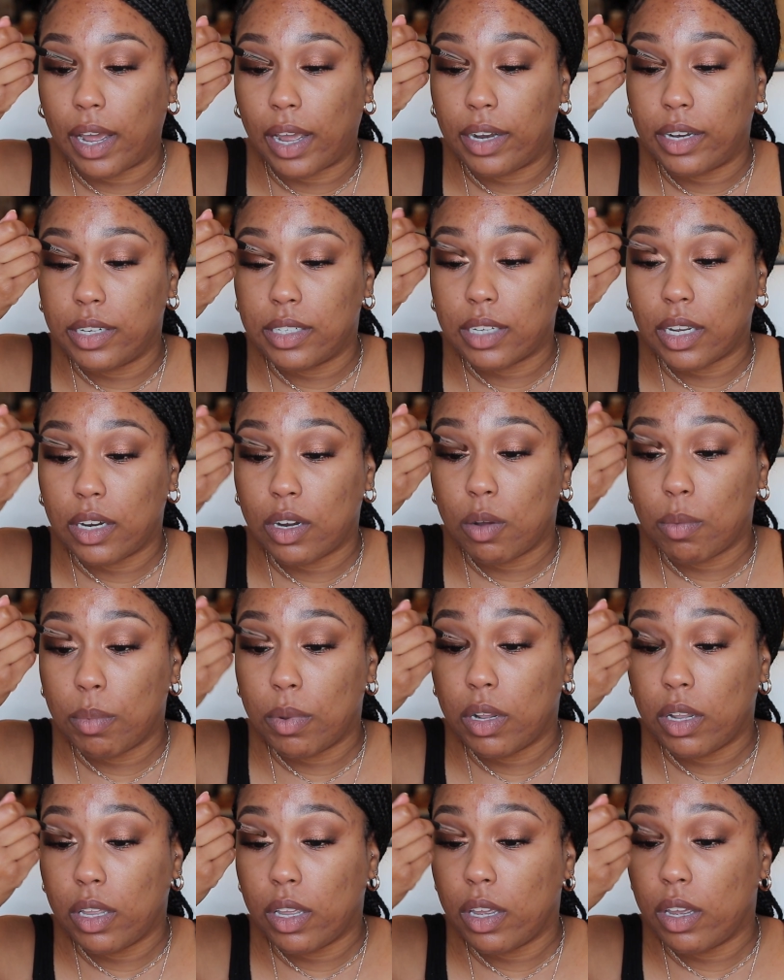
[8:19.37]
90s, I don't
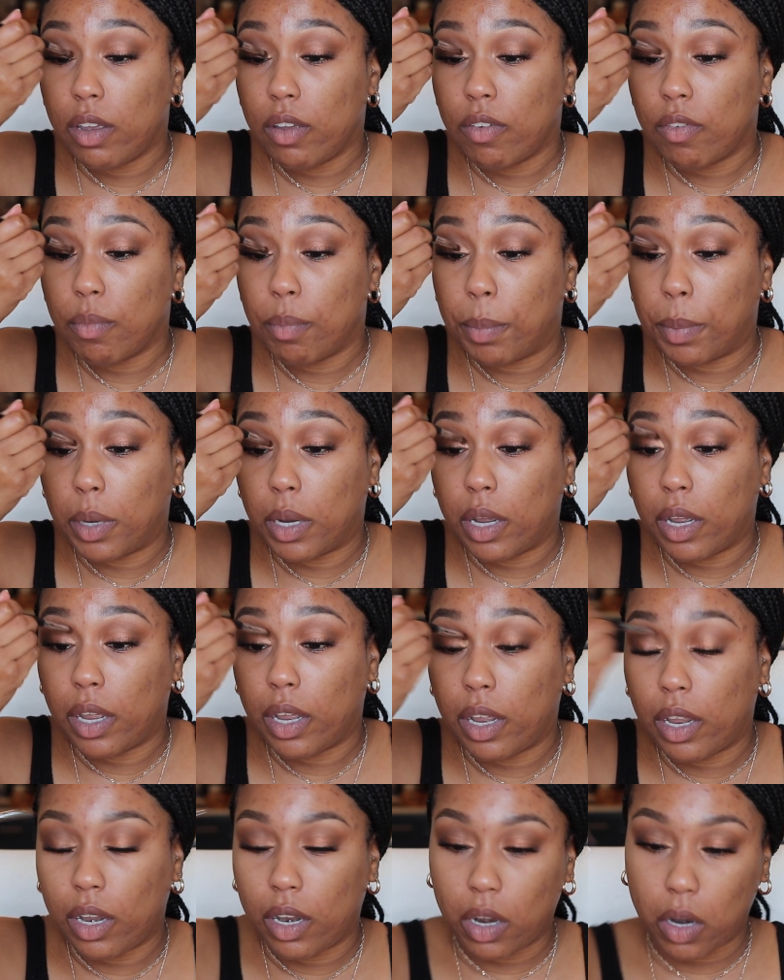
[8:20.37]
believe,
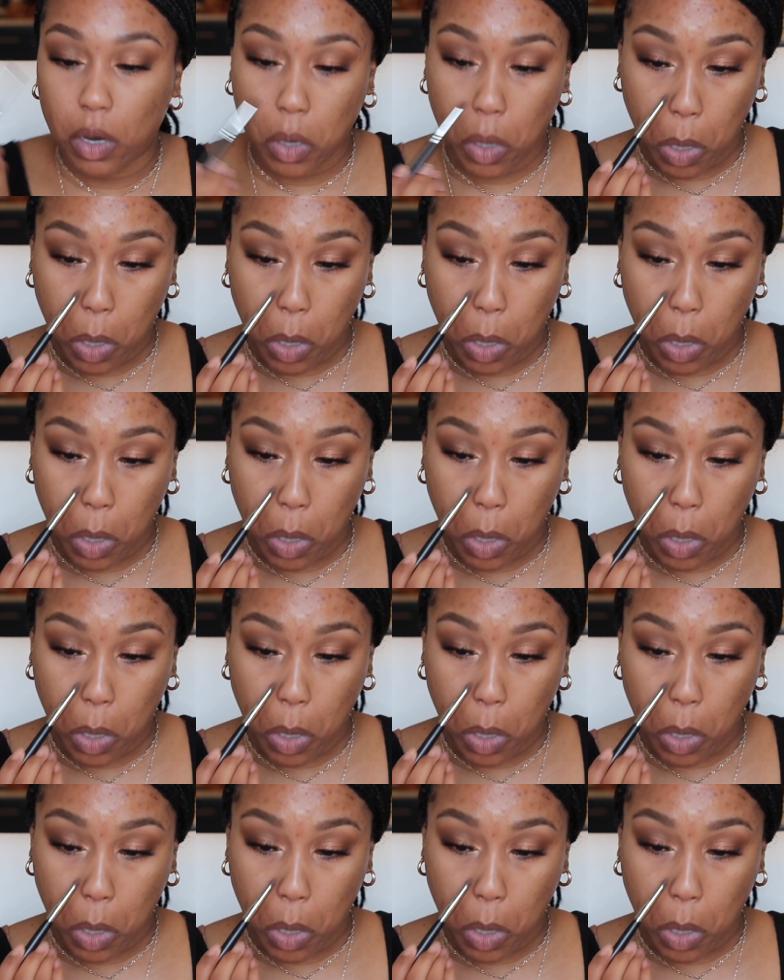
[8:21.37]
but